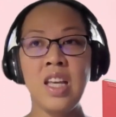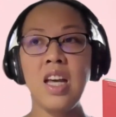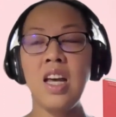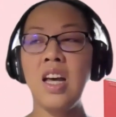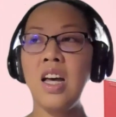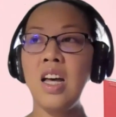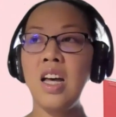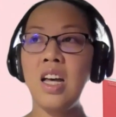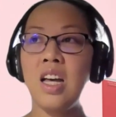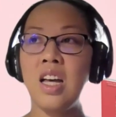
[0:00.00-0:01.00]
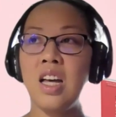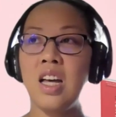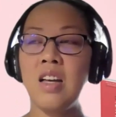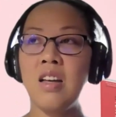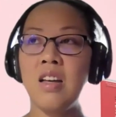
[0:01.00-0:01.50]

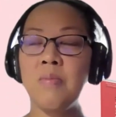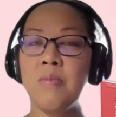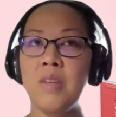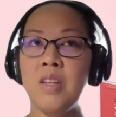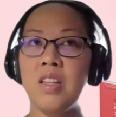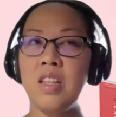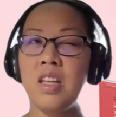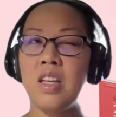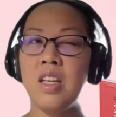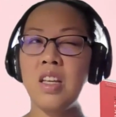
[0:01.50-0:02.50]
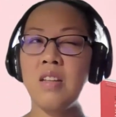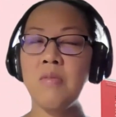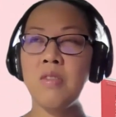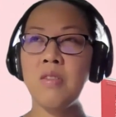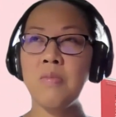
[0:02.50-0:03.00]
And
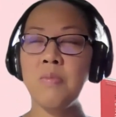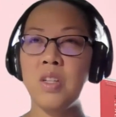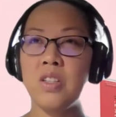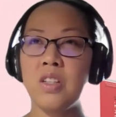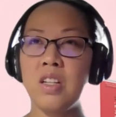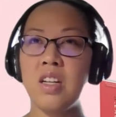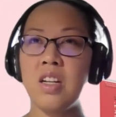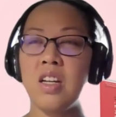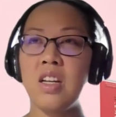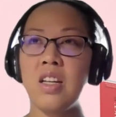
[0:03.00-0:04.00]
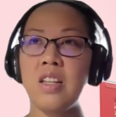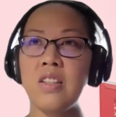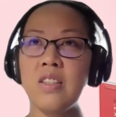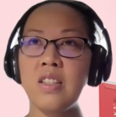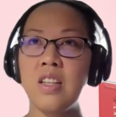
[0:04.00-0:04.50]
then police
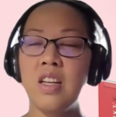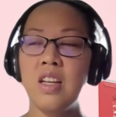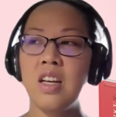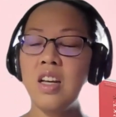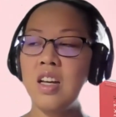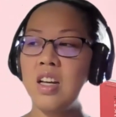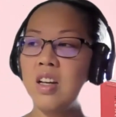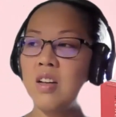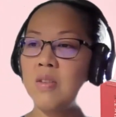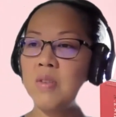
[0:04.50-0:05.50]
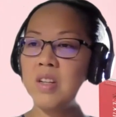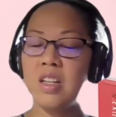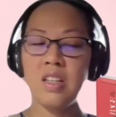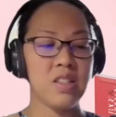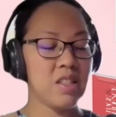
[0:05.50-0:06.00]
clearance. What
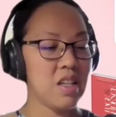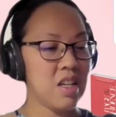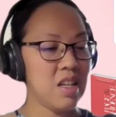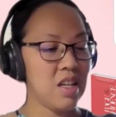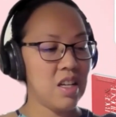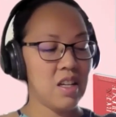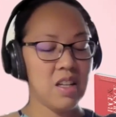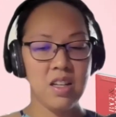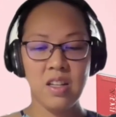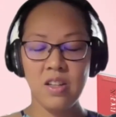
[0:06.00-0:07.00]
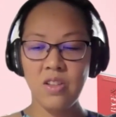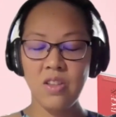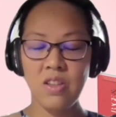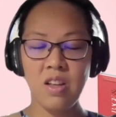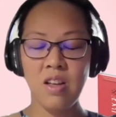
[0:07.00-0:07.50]
else?
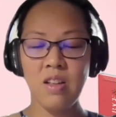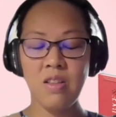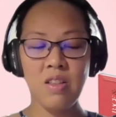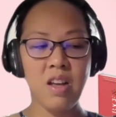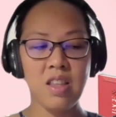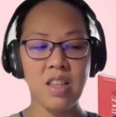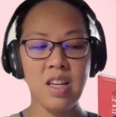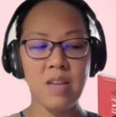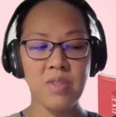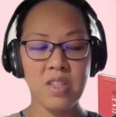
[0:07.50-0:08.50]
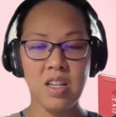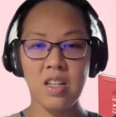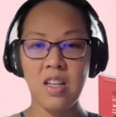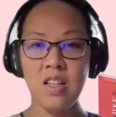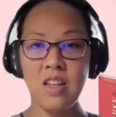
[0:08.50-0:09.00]
And I think I've sent
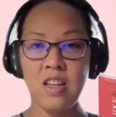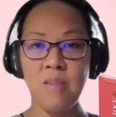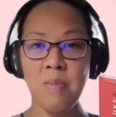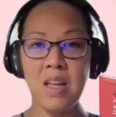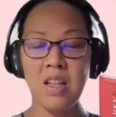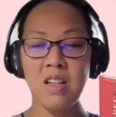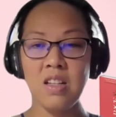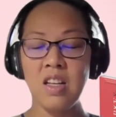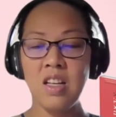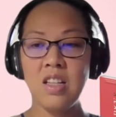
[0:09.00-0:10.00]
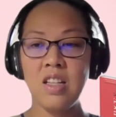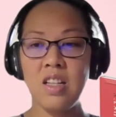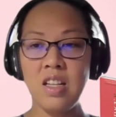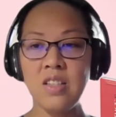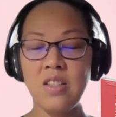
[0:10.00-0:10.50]
it in the email, the
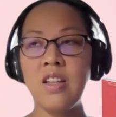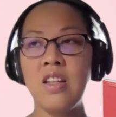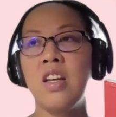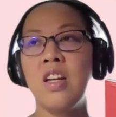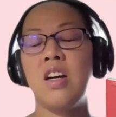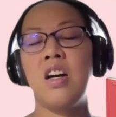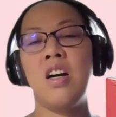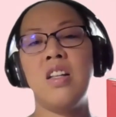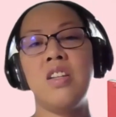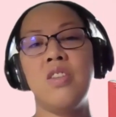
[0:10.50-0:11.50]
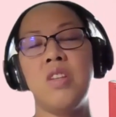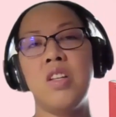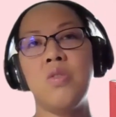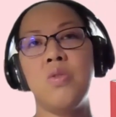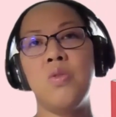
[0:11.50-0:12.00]
list that you
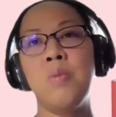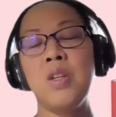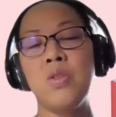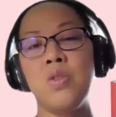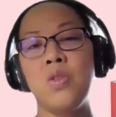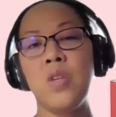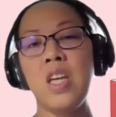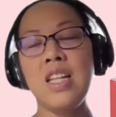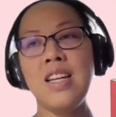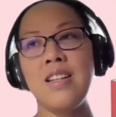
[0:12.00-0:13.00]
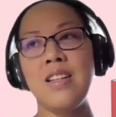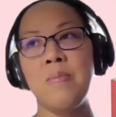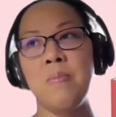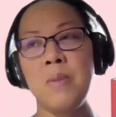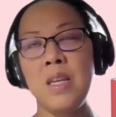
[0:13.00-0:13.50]
need to do, because you cannot
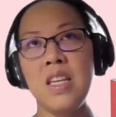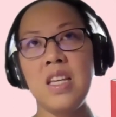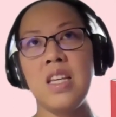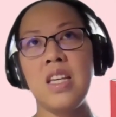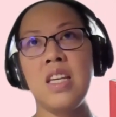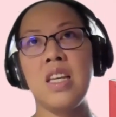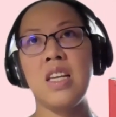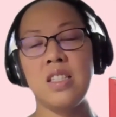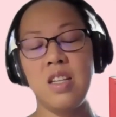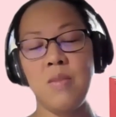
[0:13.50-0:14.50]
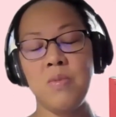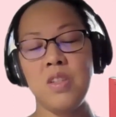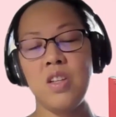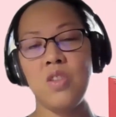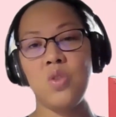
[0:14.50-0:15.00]
be
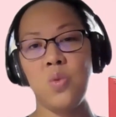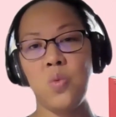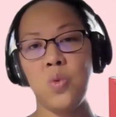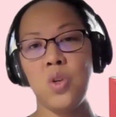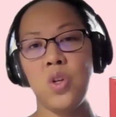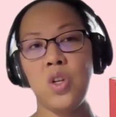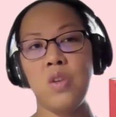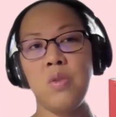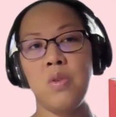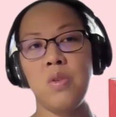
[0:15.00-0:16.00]
accepted to work.